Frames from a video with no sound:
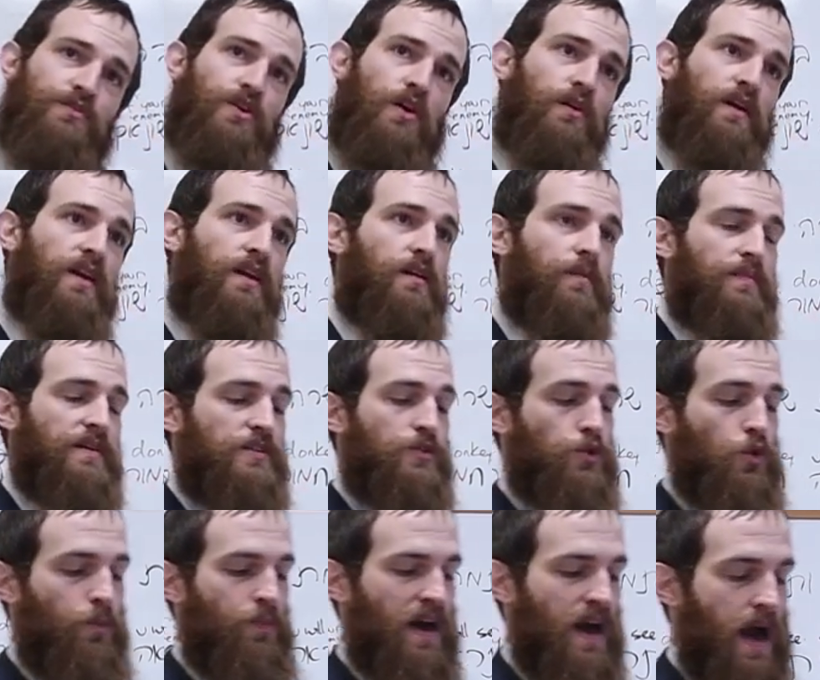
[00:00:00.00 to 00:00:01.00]
the donkey could be
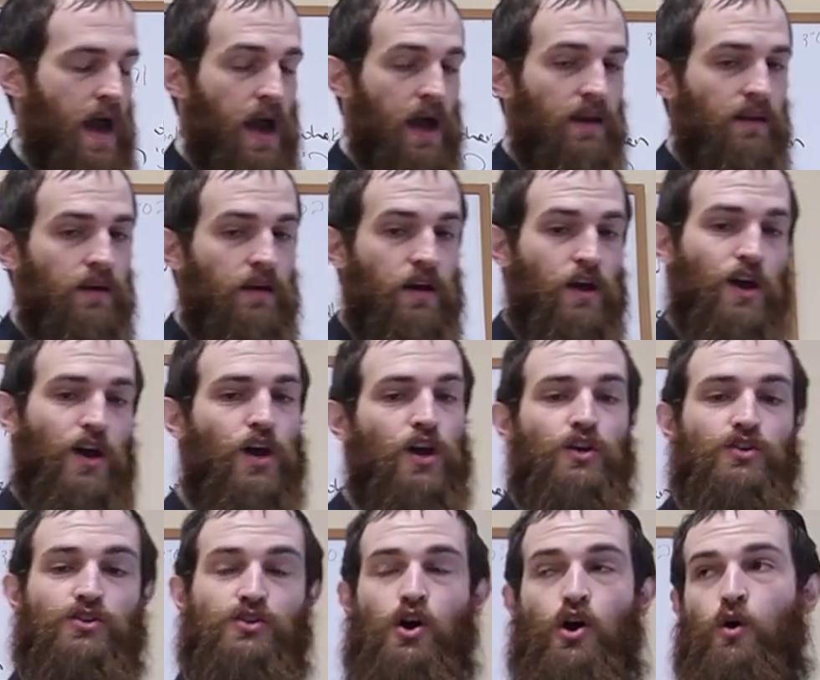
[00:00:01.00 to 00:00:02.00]
super hard.
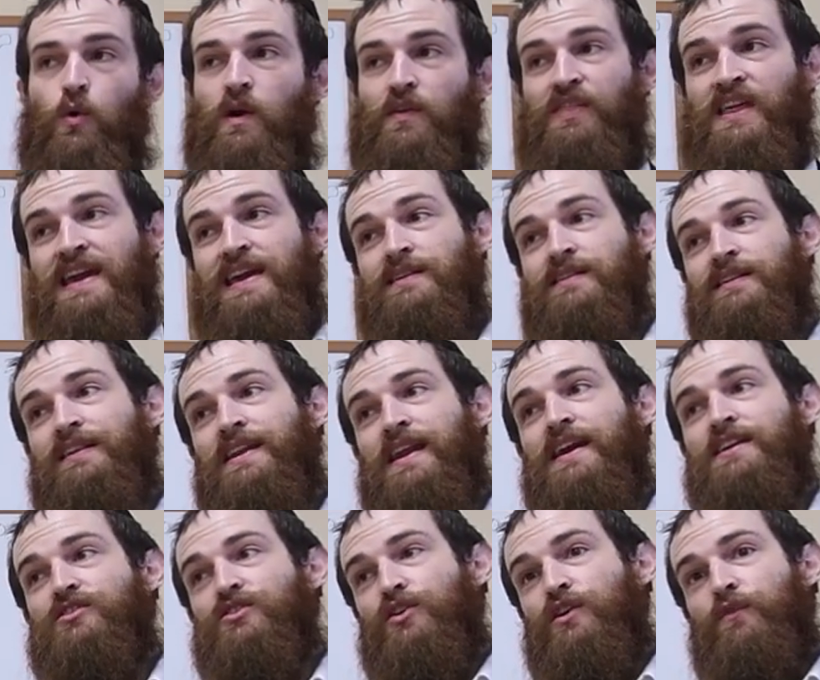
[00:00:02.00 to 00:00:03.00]
So the
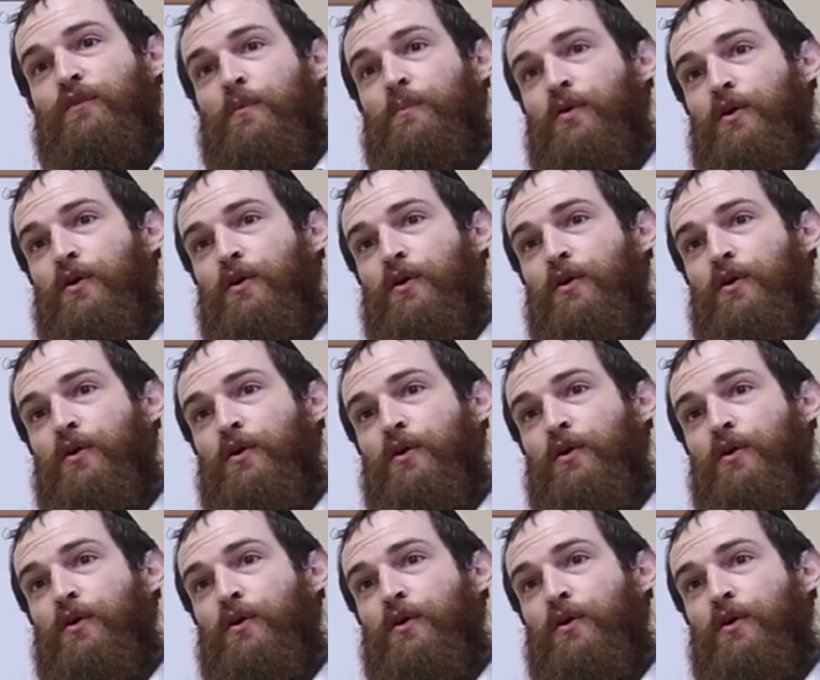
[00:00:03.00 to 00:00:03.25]
inclination of